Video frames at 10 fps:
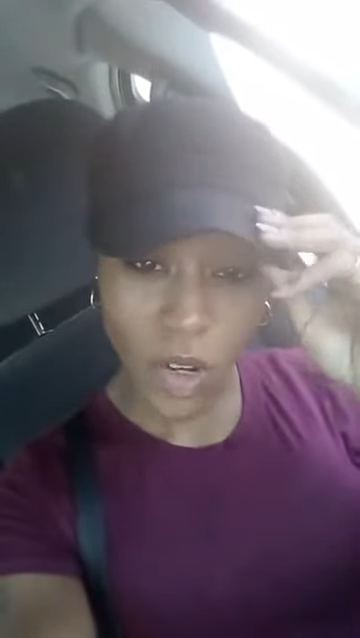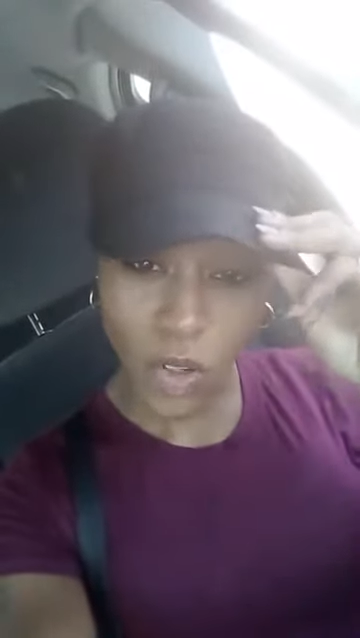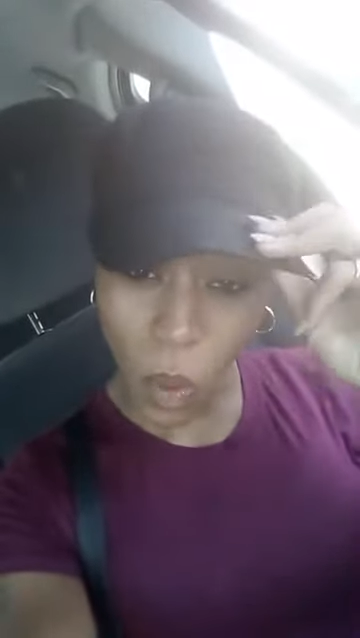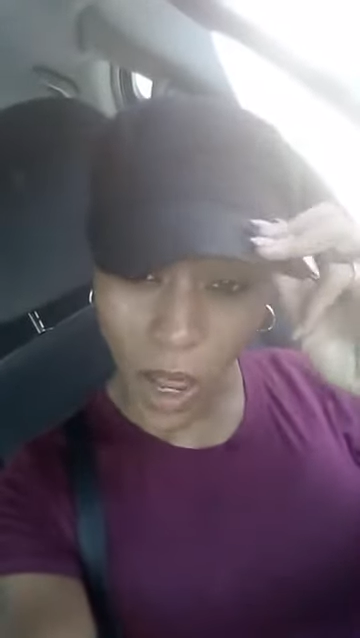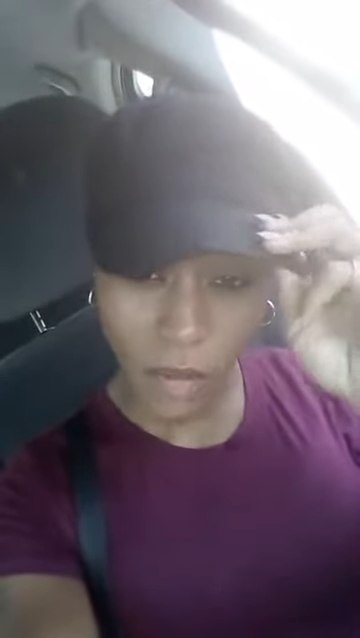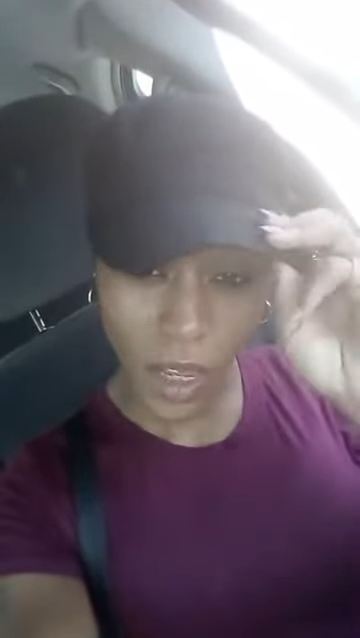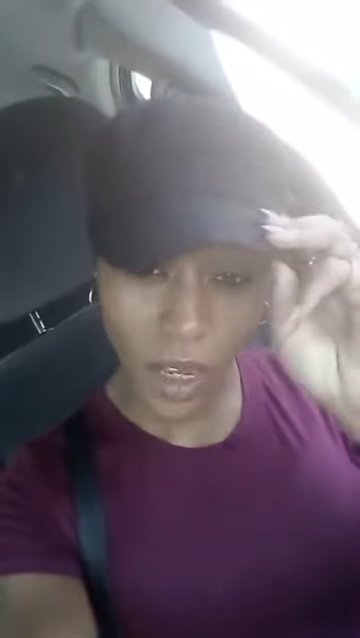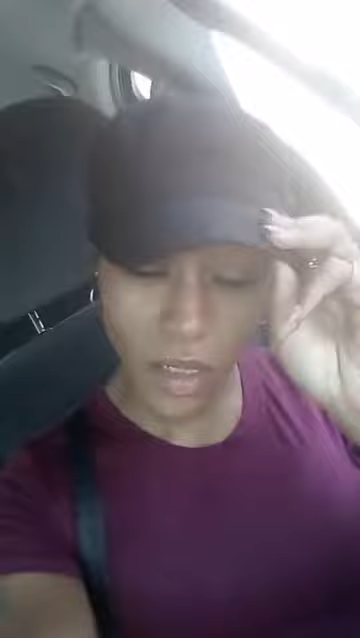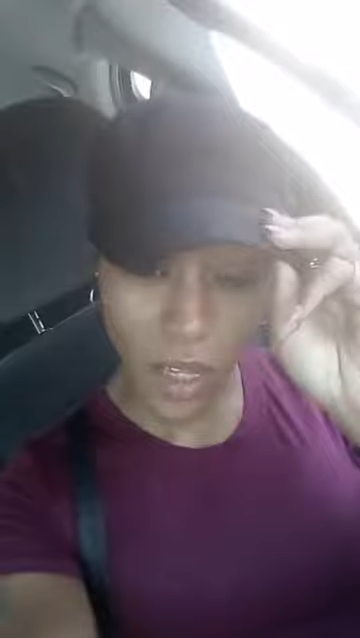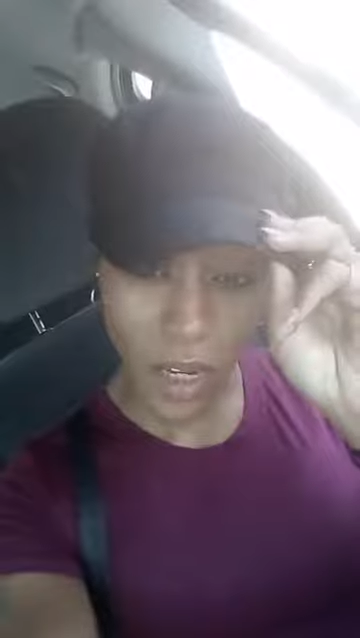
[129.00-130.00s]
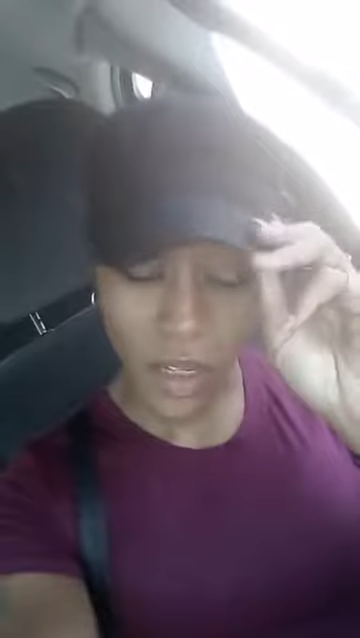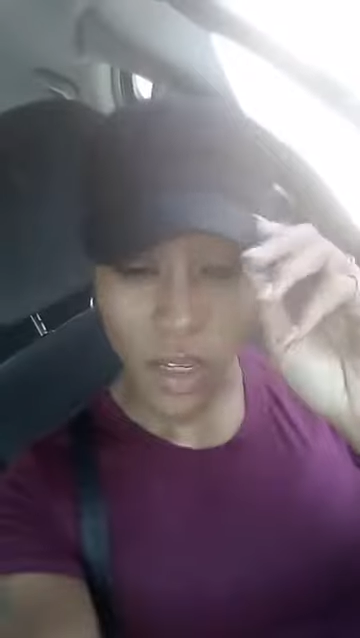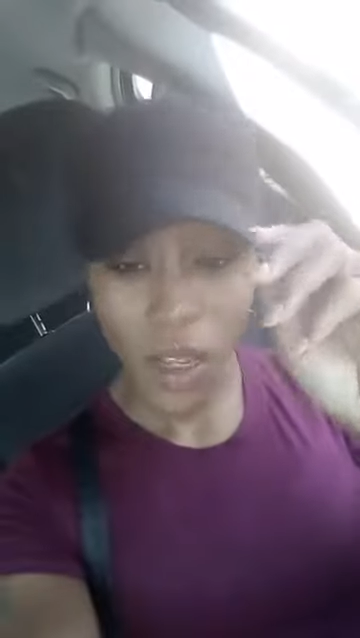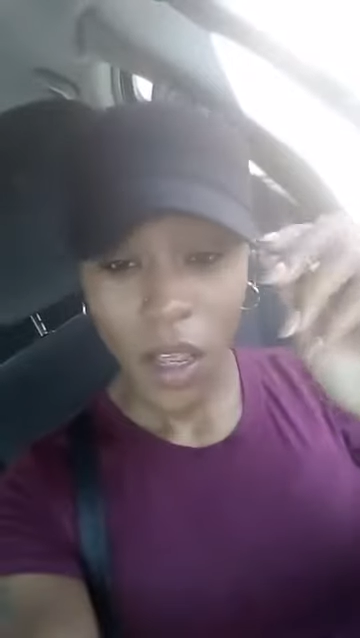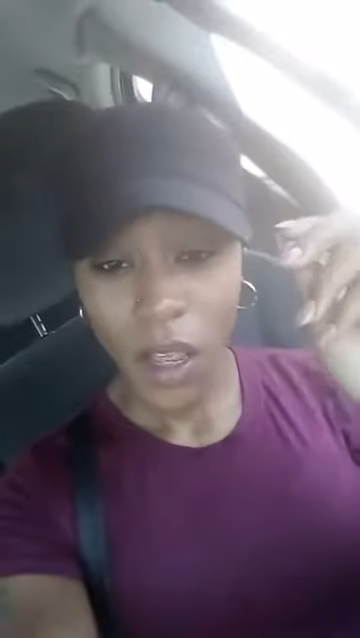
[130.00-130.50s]
don't have a high status,
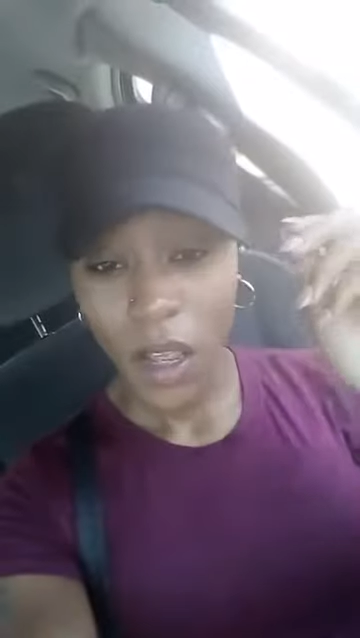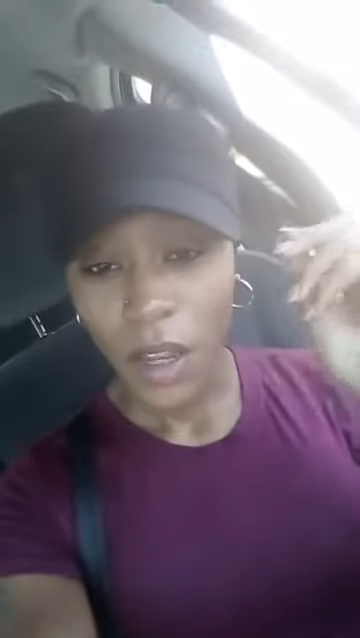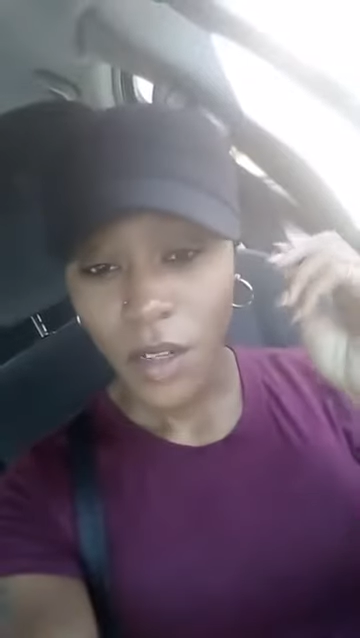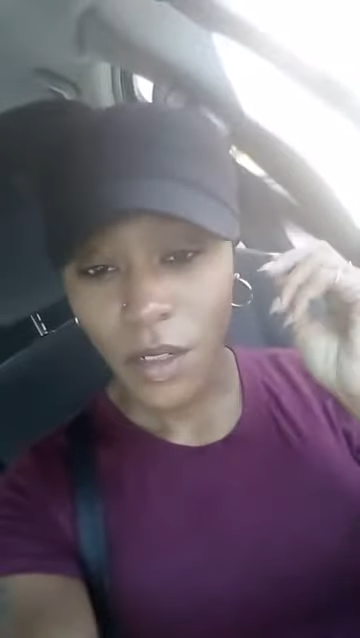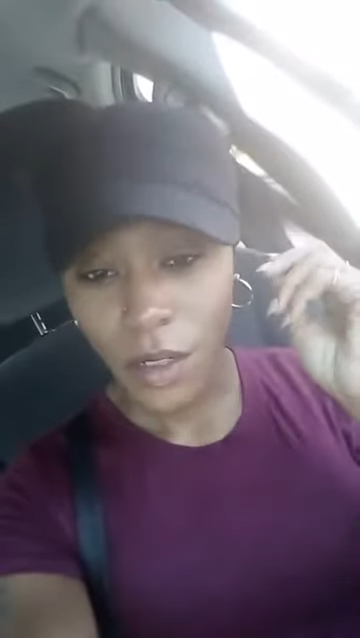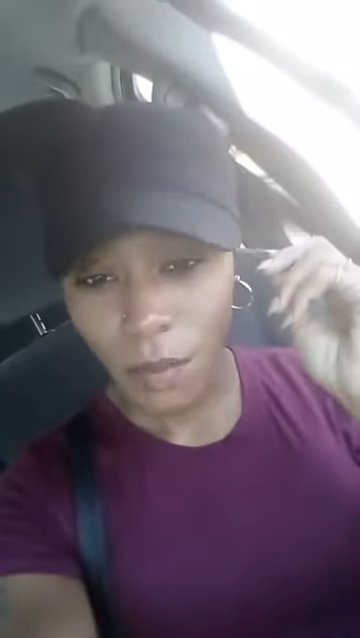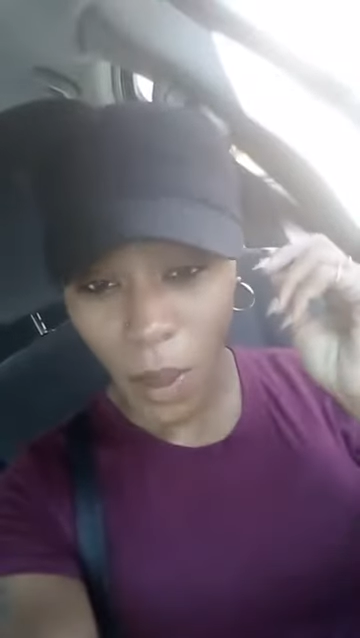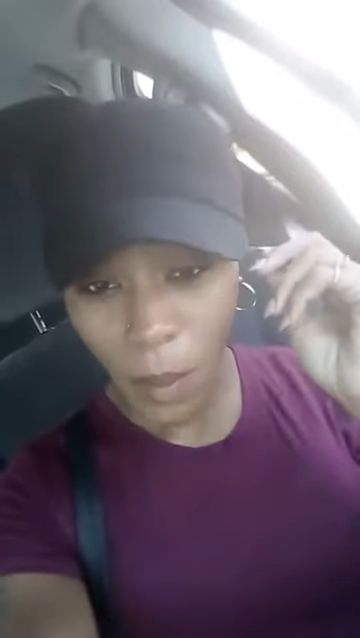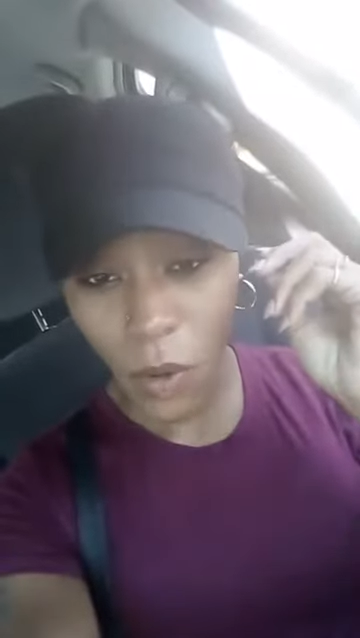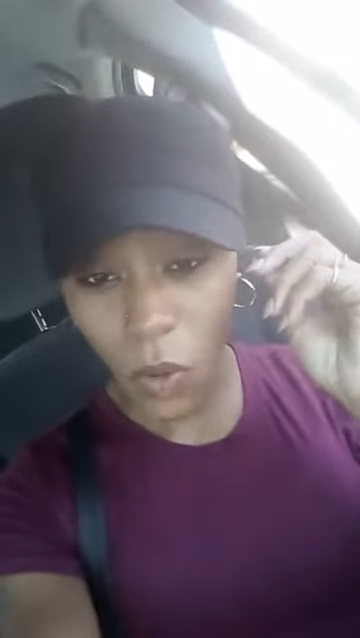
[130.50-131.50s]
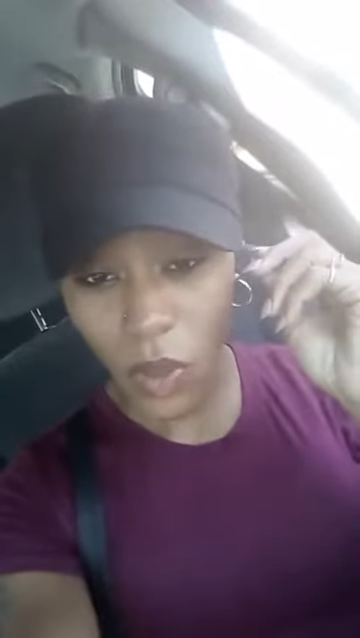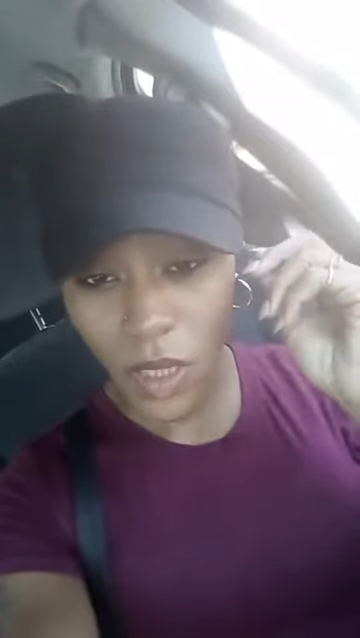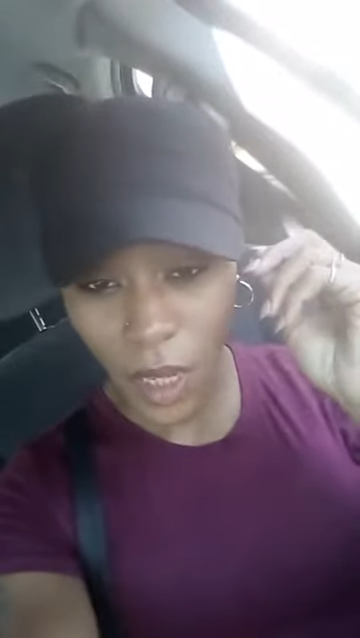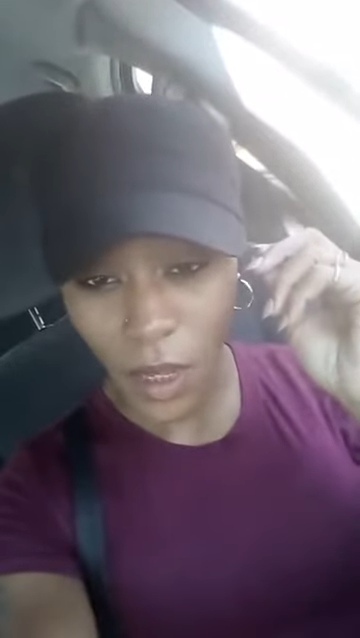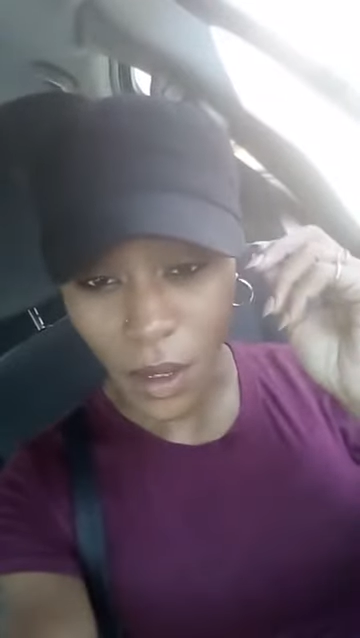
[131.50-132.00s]
people gonna
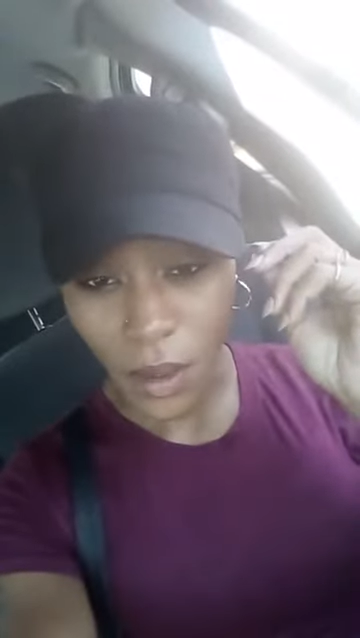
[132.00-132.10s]
see